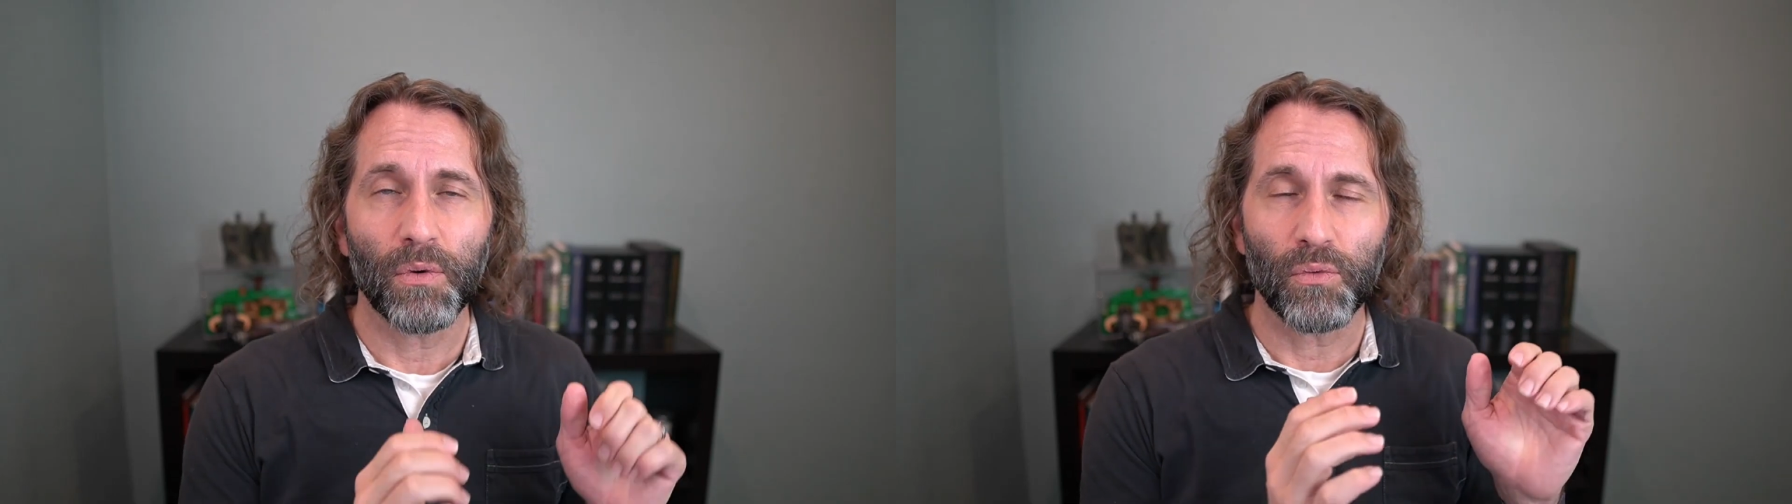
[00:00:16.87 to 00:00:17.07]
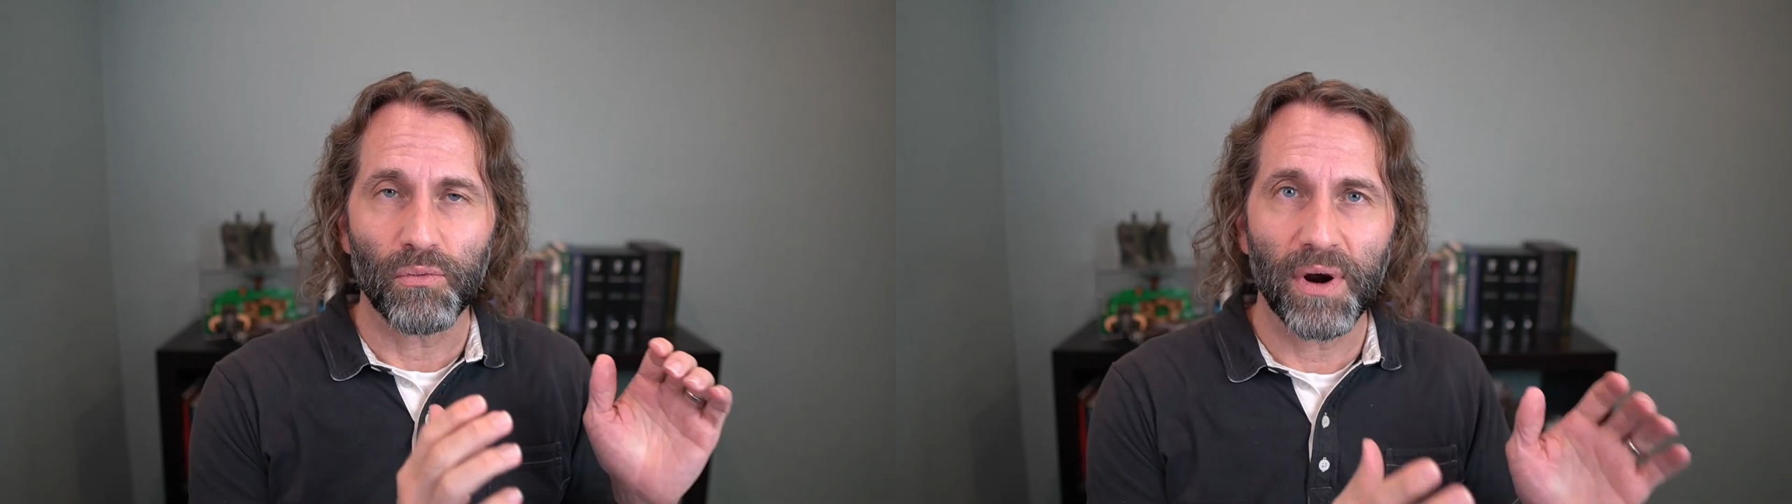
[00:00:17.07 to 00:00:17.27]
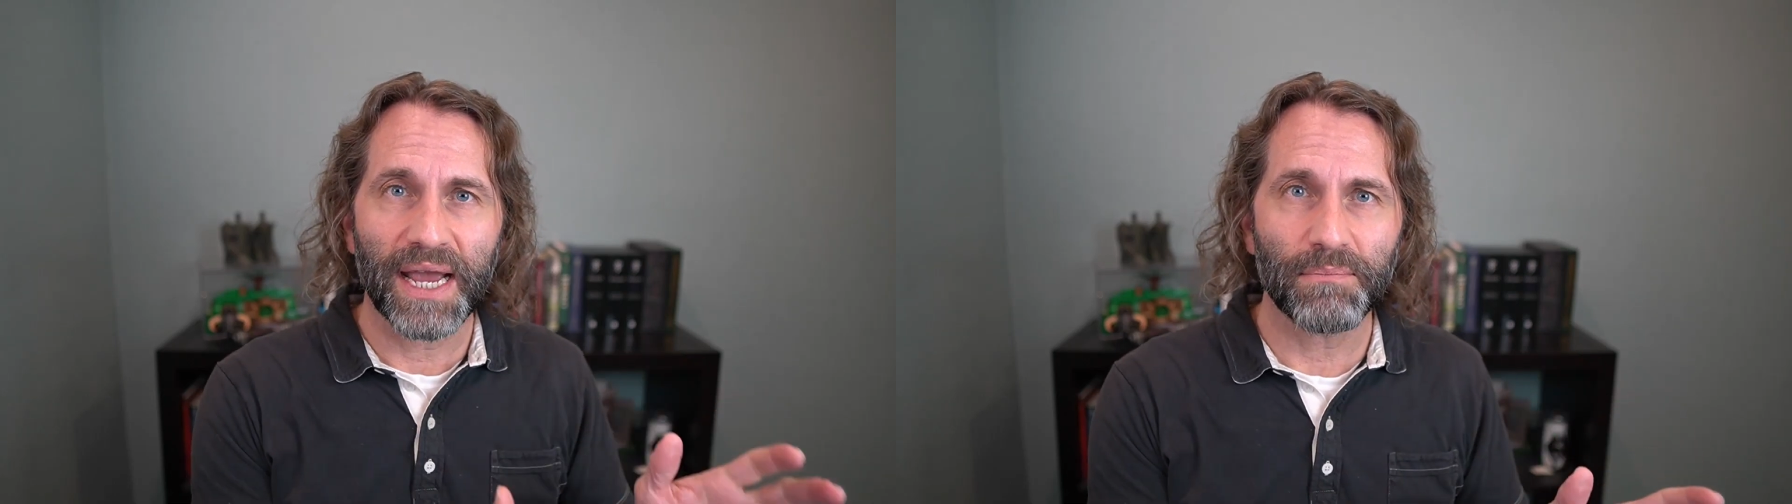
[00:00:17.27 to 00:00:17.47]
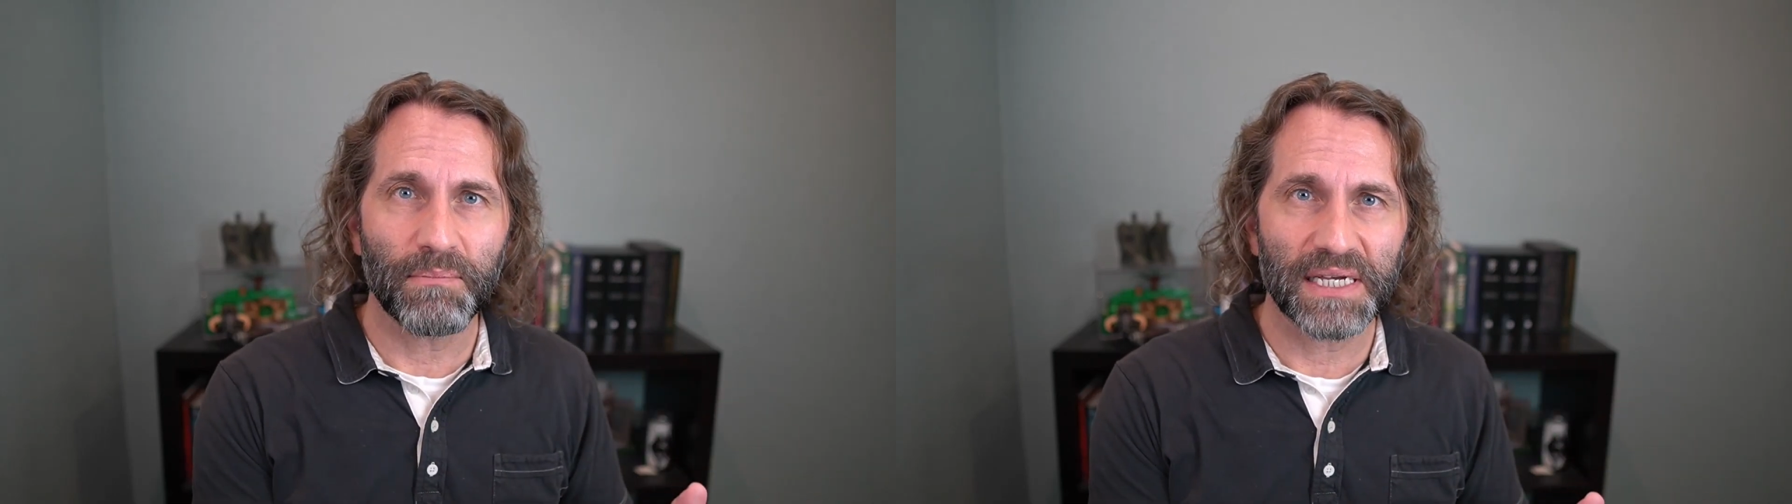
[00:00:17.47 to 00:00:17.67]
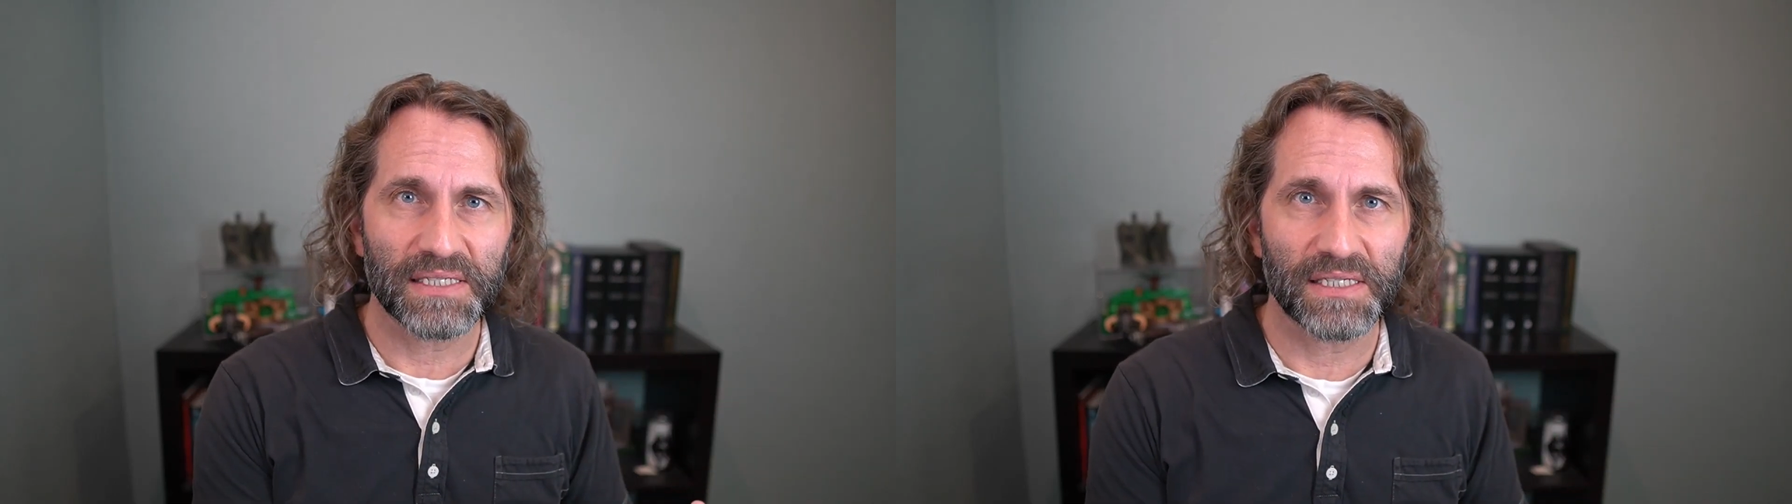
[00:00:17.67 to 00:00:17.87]
right
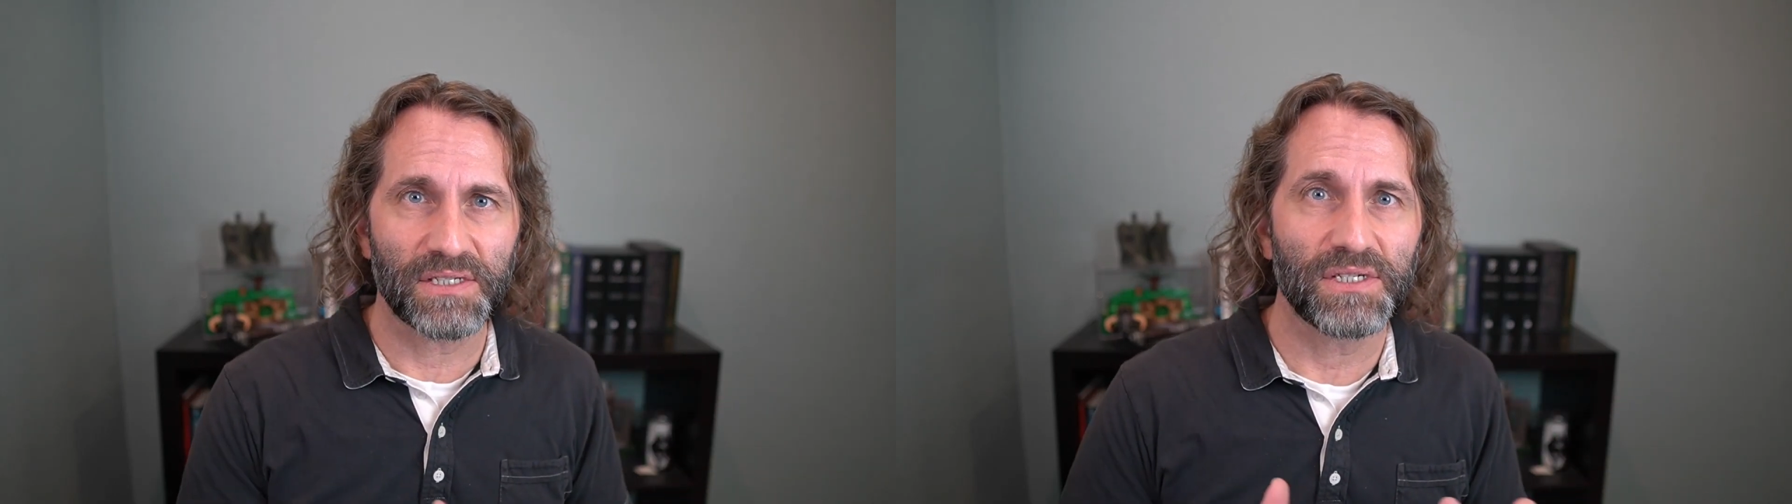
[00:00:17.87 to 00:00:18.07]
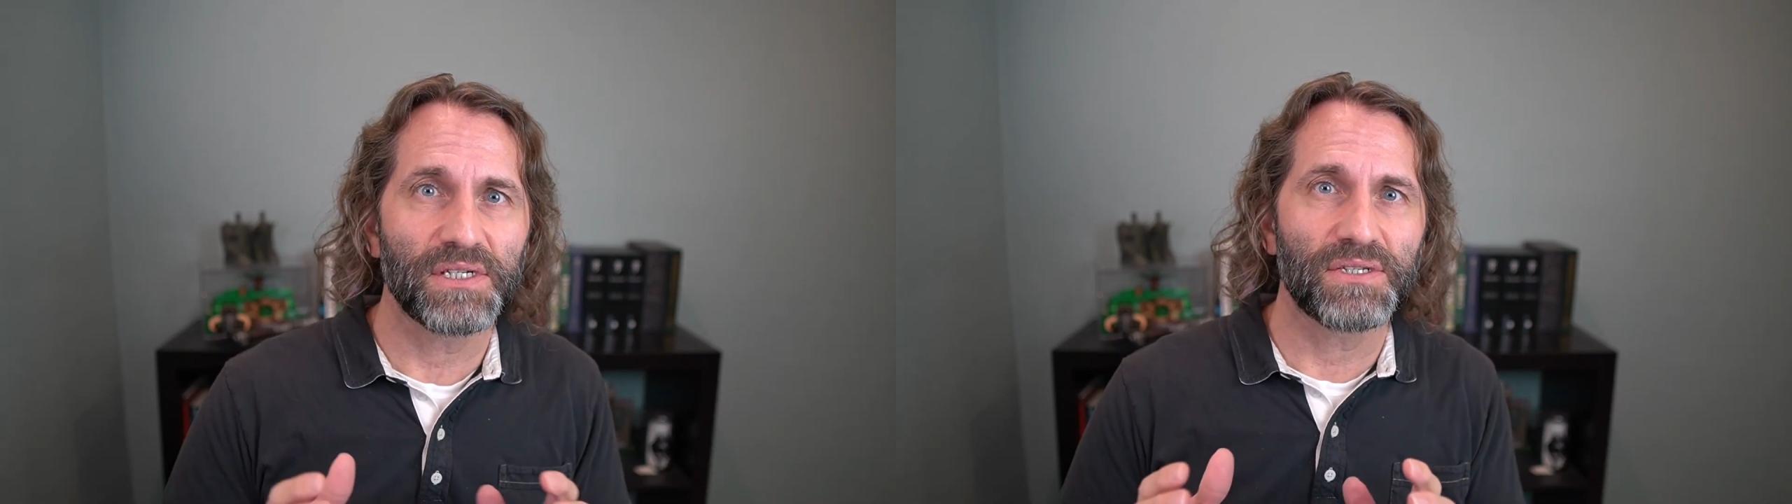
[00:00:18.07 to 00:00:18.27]
message